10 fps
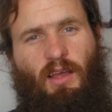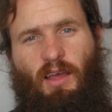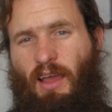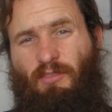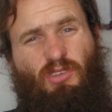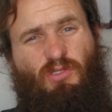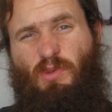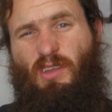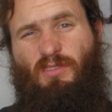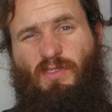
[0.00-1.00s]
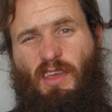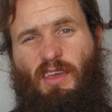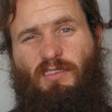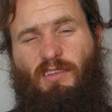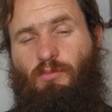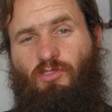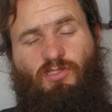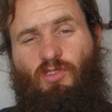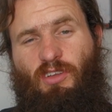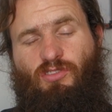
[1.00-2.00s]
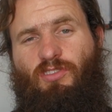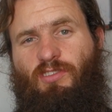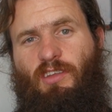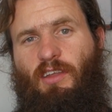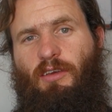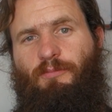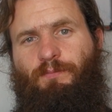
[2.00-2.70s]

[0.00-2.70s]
I haven't used Windows for years, I'm just not interested in it.